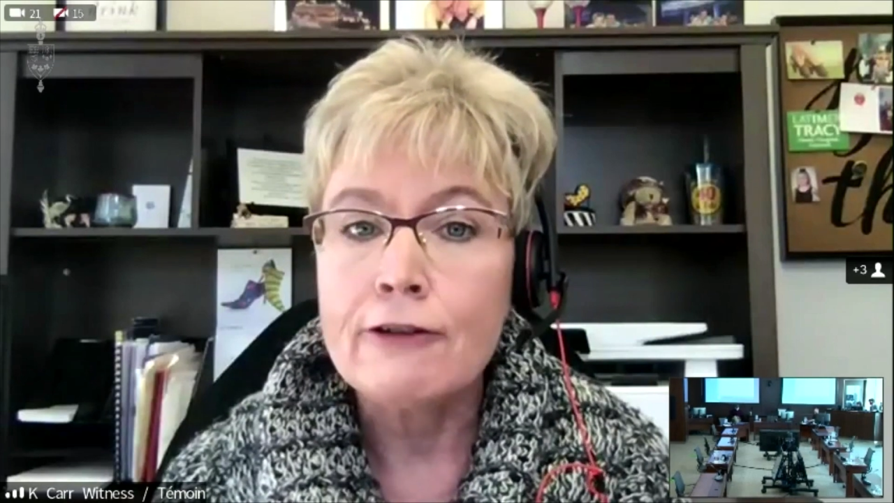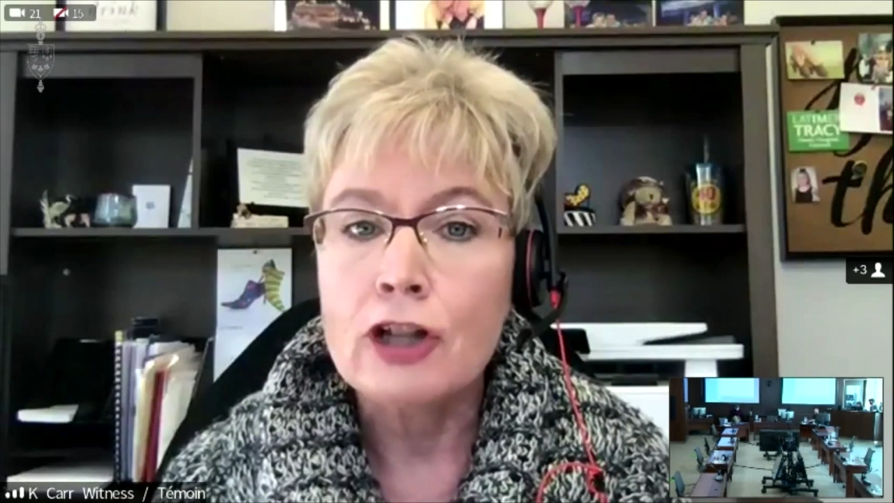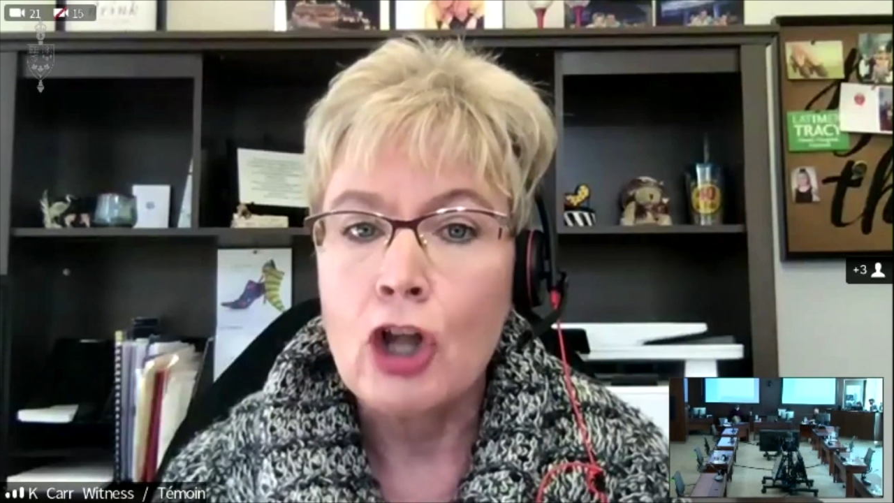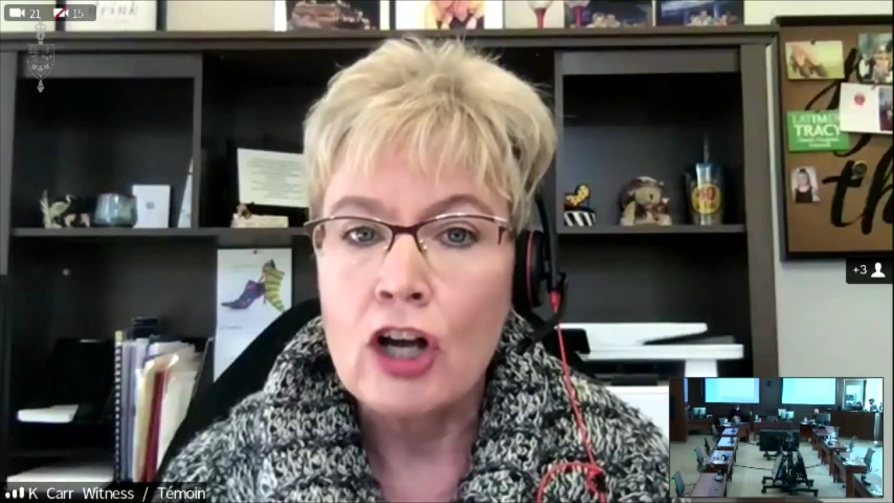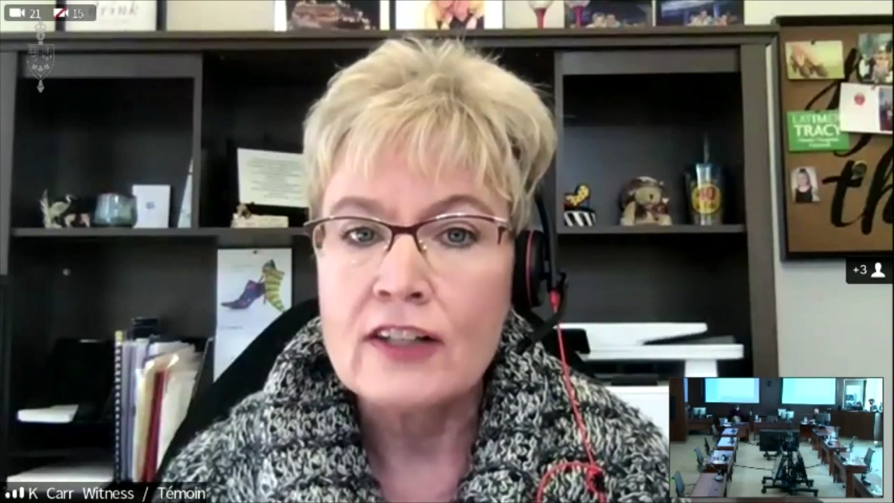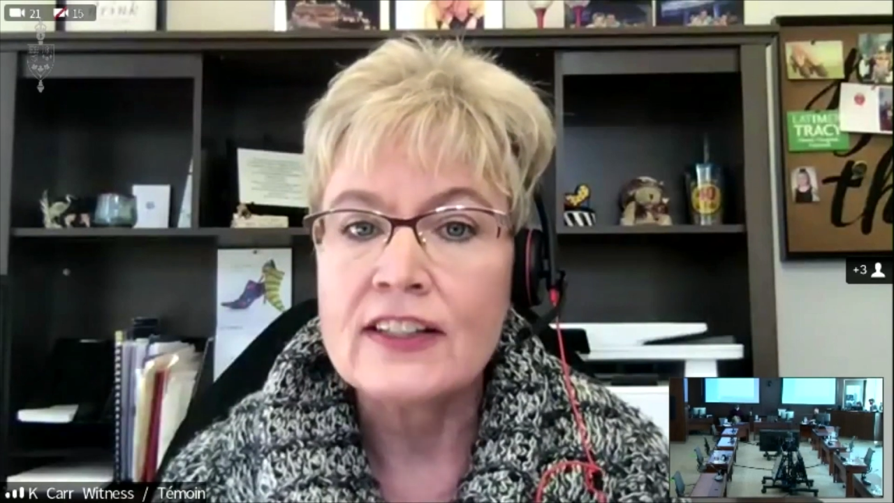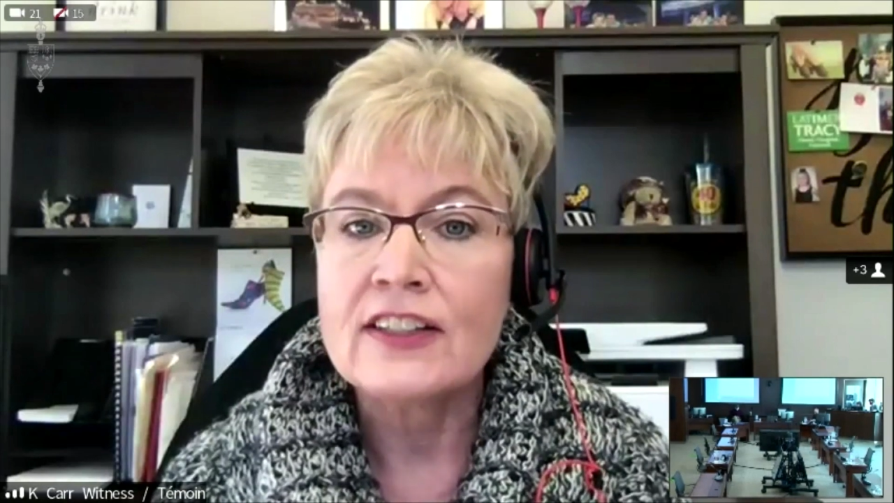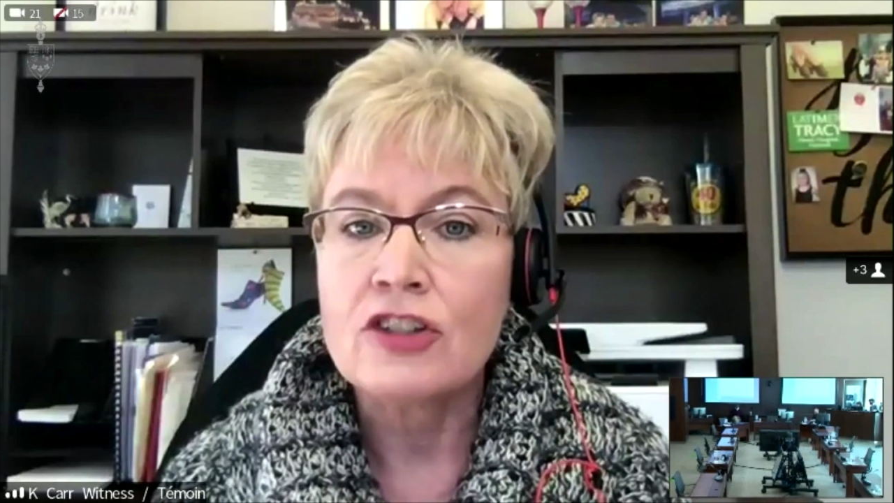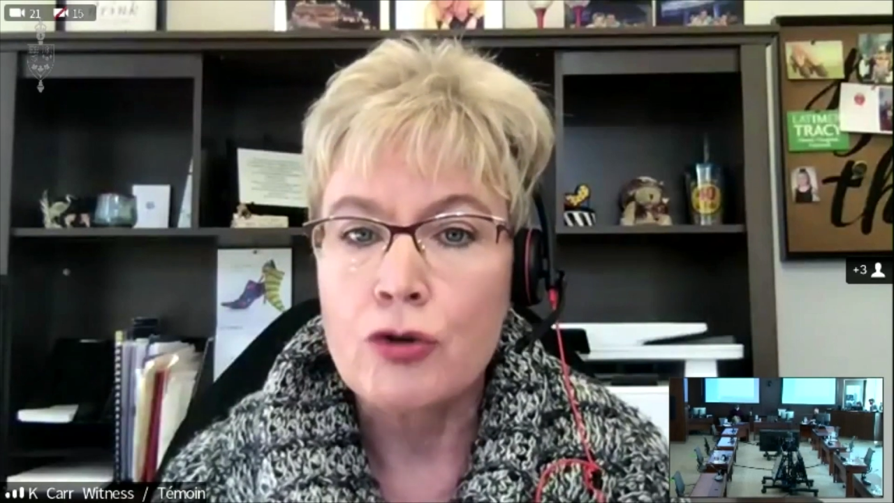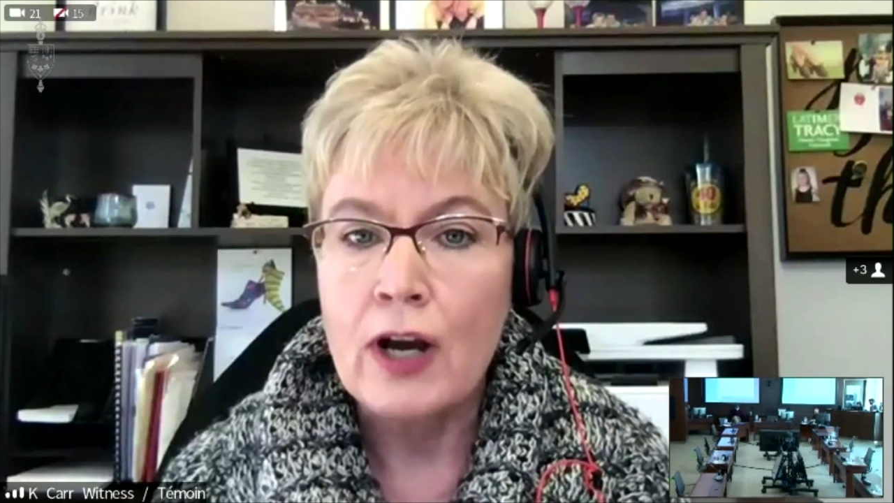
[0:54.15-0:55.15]
lost
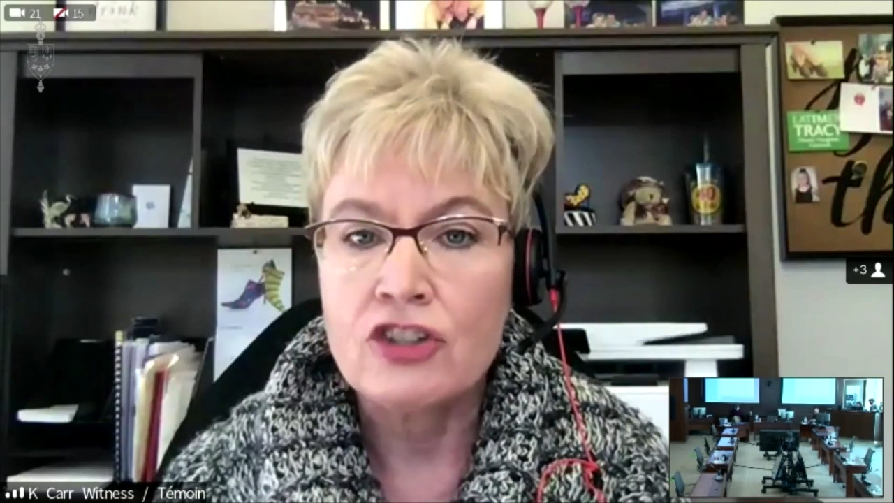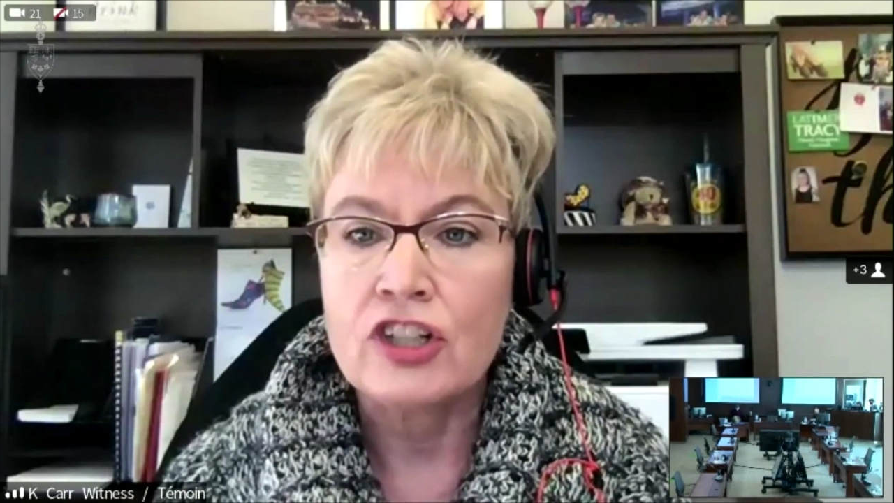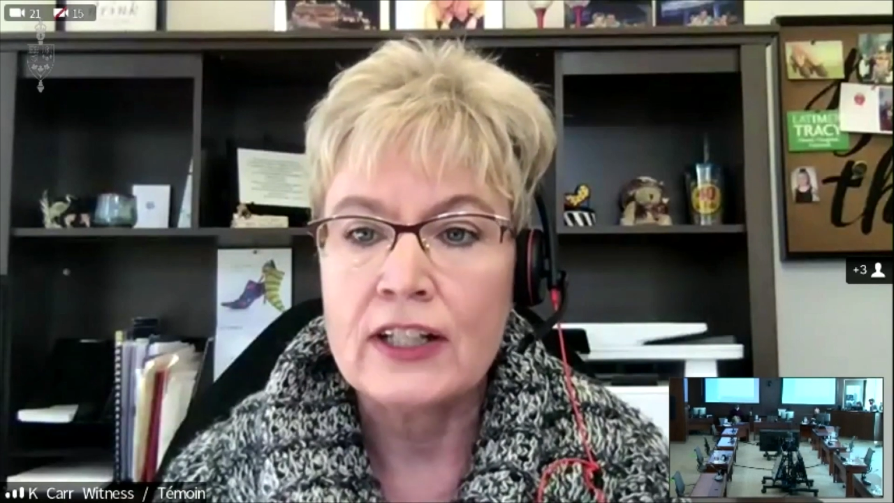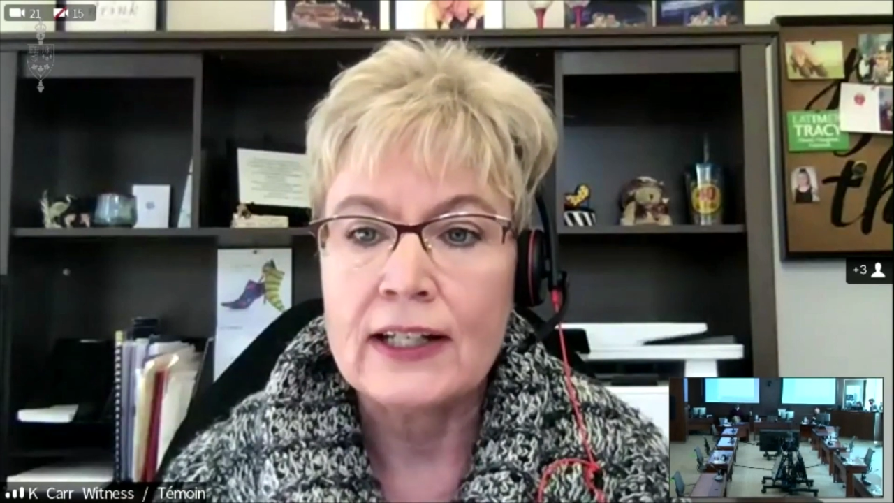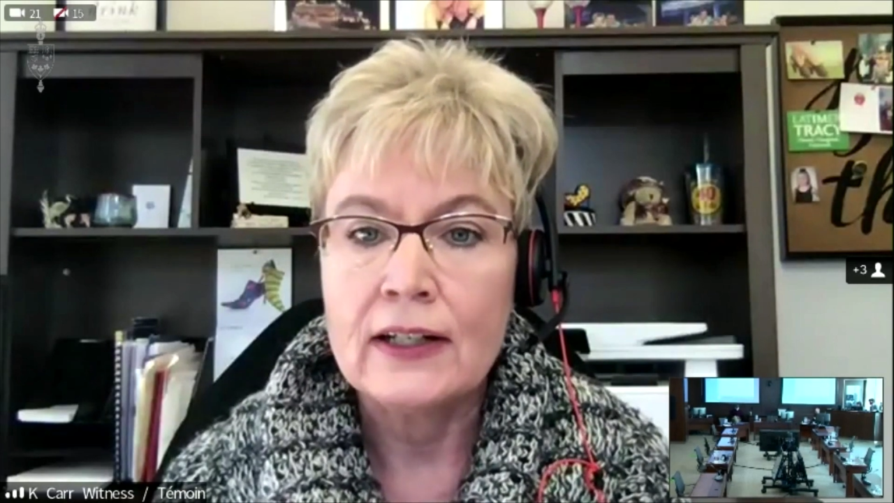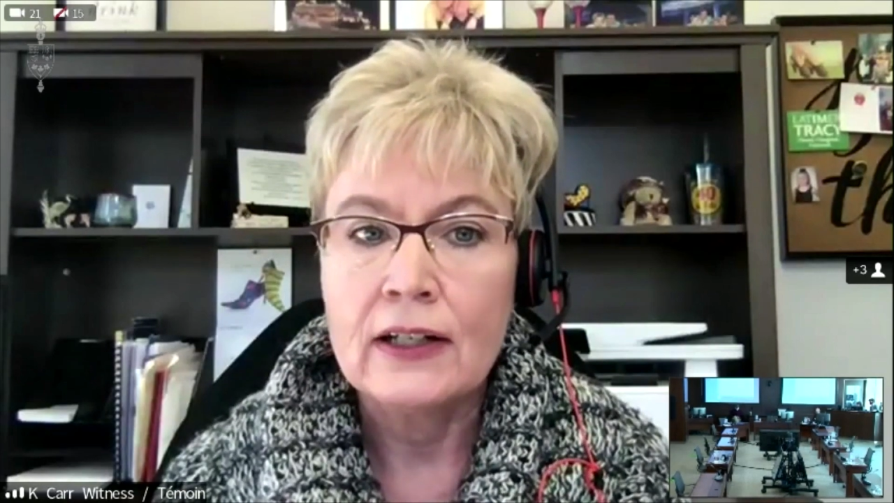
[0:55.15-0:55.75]
is a tragedy.